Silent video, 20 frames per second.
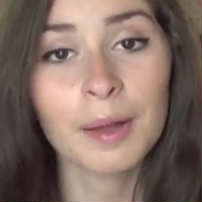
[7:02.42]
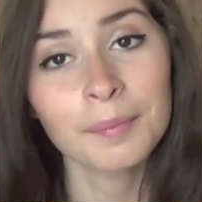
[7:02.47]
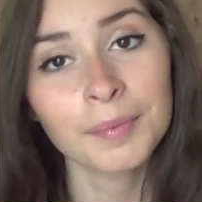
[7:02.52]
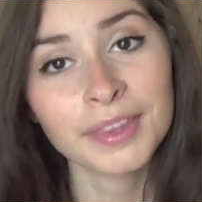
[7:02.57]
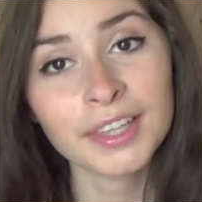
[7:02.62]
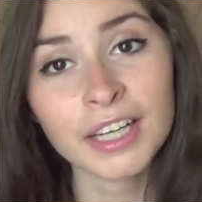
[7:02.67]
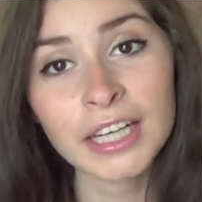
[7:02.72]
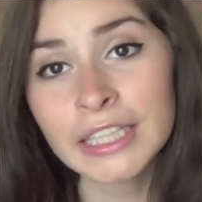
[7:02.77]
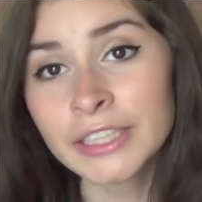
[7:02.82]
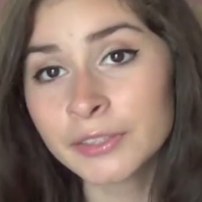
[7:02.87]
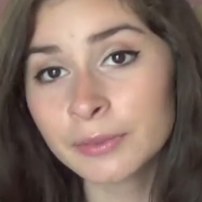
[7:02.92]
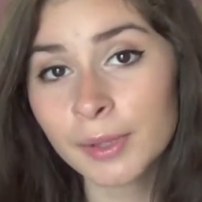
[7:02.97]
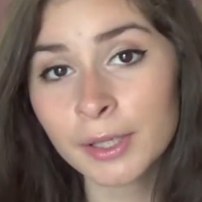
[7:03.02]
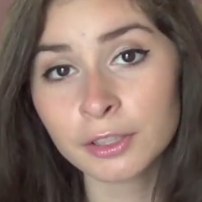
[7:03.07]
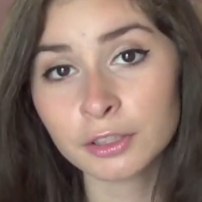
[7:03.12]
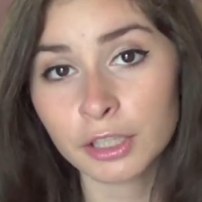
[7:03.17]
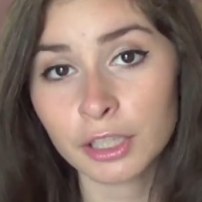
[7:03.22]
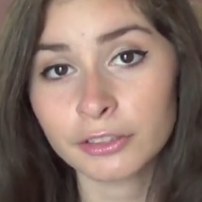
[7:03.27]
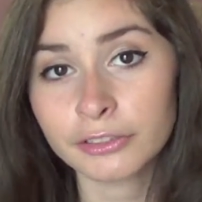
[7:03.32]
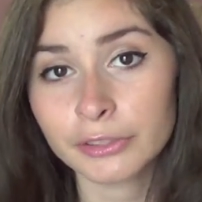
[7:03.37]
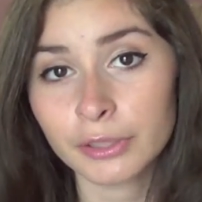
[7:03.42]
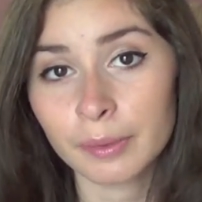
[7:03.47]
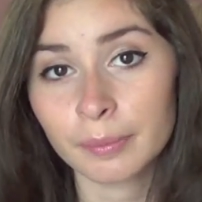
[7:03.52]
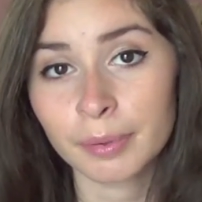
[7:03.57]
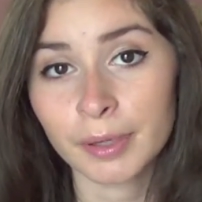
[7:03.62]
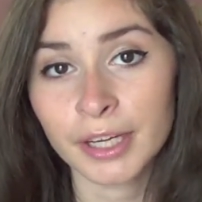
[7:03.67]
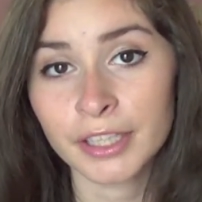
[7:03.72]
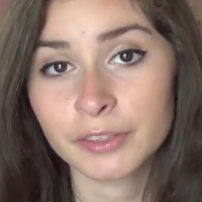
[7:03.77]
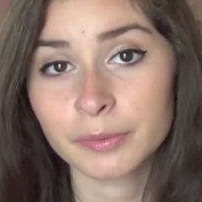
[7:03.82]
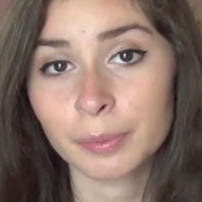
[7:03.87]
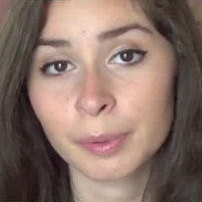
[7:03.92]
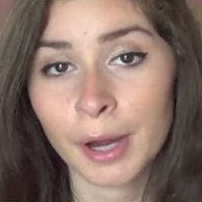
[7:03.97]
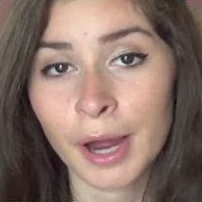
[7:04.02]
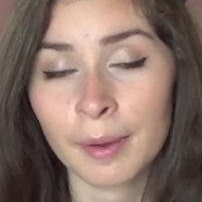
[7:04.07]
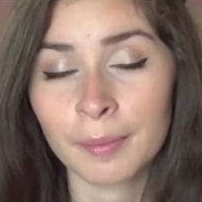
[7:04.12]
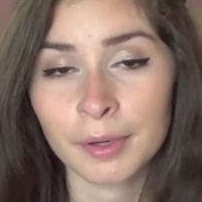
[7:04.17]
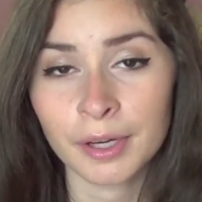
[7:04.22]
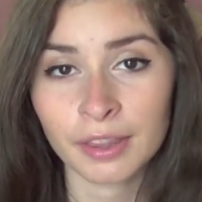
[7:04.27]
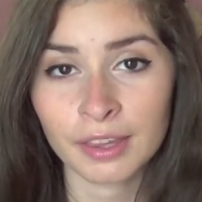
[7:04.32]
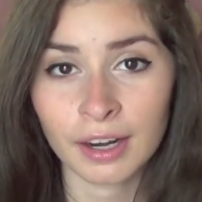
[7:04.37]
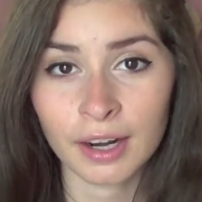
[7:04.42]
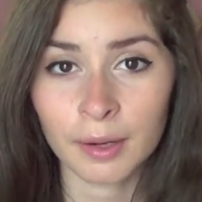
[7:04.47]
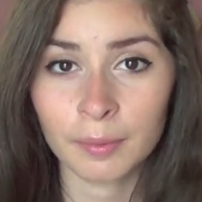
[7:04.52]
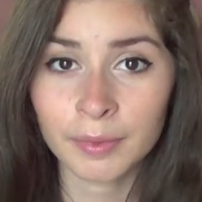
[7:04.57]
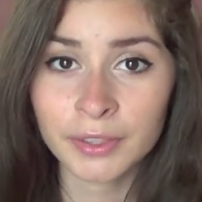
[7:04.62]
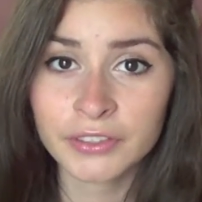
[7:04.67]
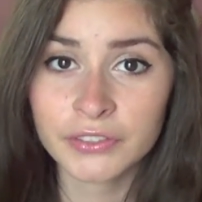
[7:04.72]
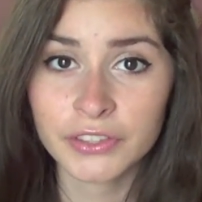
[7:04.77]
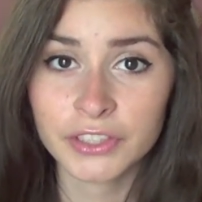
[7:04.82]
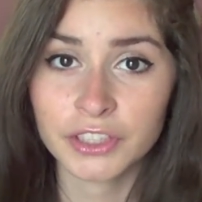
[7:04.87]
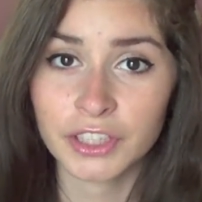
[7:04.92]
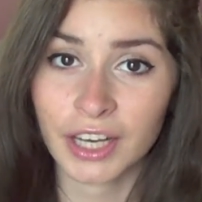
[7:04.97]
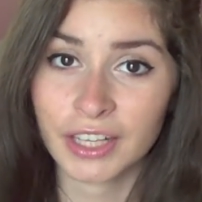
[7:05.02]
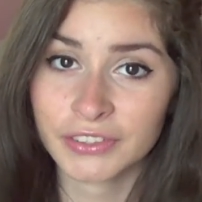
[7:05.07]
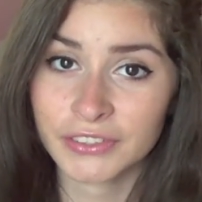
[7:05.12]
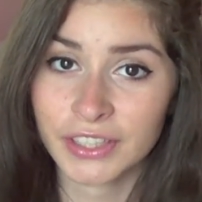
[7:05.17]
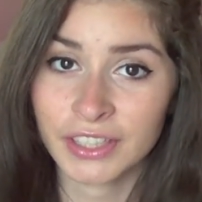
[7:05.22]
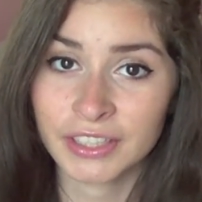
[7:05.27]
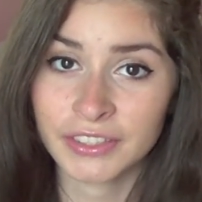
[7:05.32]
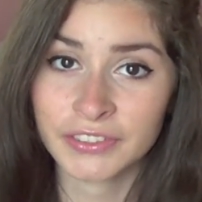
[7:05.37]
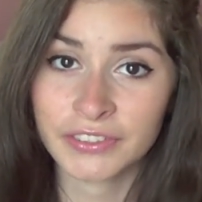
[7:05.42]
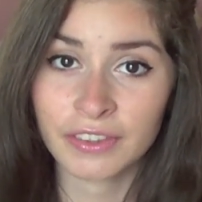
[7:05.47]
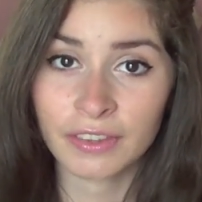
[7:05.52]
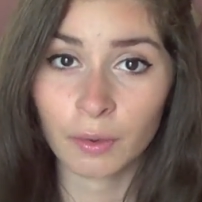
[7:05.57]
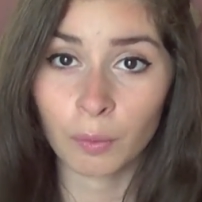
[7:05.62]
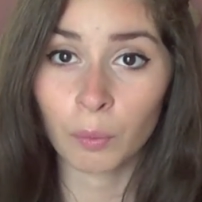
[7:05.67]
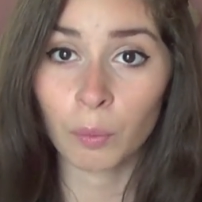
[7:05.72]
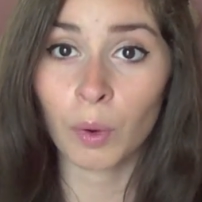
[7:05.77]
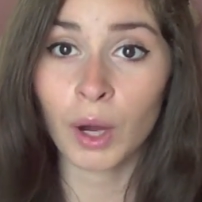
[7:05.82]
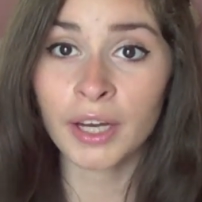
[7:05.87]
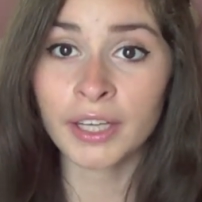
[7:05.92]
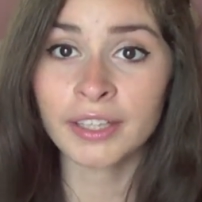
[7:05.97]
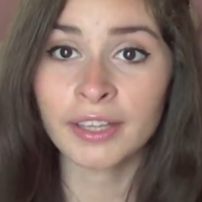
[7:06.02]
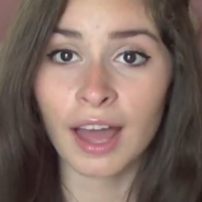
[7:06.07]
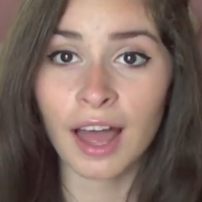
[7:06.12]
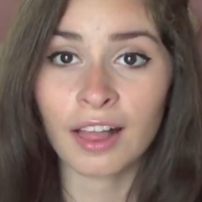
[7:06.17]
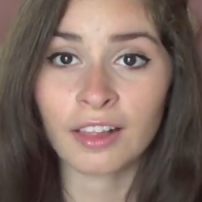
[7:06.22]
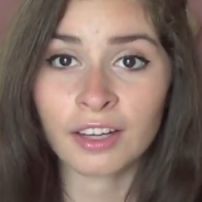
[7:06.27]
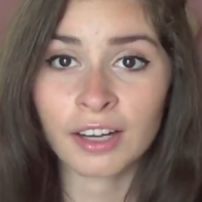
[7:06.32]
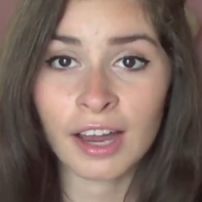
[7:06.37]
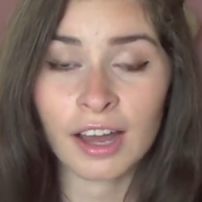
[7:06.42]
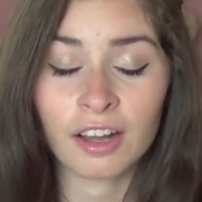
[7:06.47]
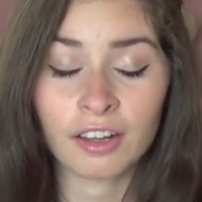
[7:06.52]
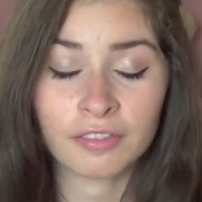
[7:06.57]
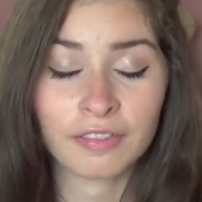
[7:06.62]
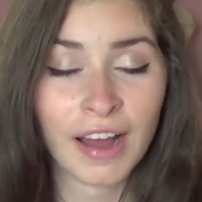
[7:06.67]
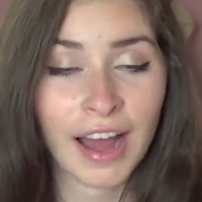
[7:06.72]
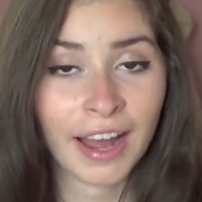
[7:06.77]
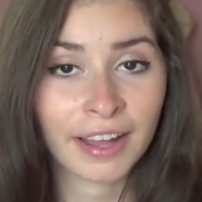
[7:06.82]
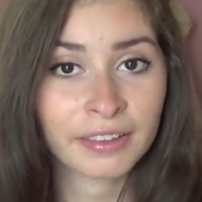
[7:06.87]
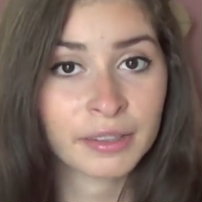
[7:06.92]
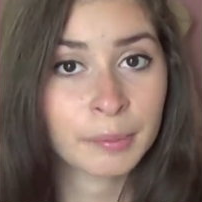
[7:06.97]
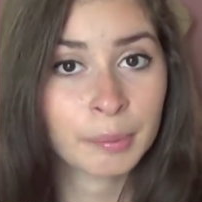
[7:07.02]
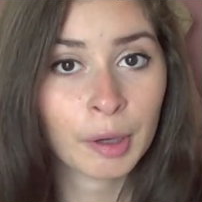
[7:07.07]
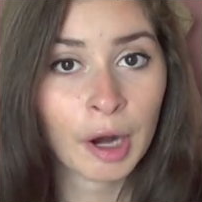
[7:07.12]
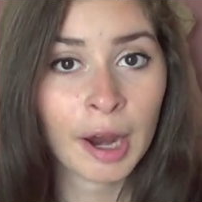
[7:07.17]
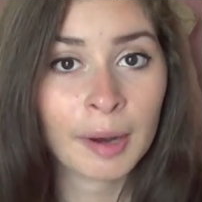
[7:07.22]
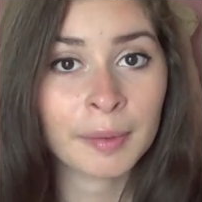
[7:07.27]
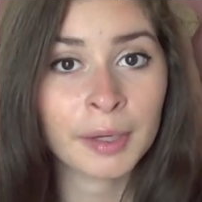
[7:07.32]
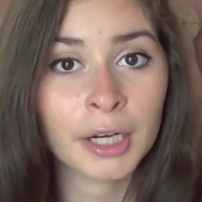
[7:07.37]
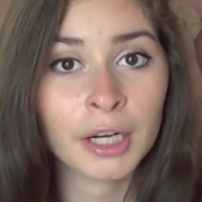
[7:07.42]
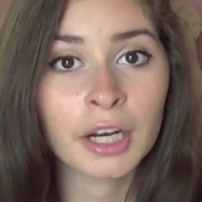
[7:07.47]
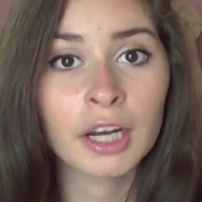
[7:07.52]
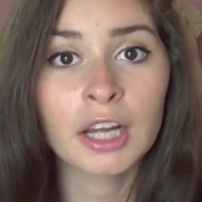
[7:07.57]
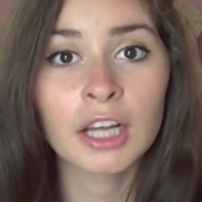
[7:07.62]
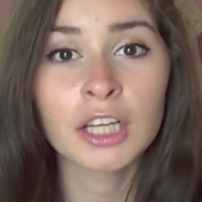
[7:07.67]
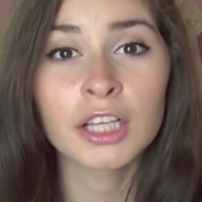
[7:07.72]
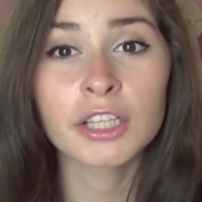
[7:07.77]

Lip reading: But there is one drugstore price primer that I would suggest, and it's the $1 e.l.f. Eyelid Primer.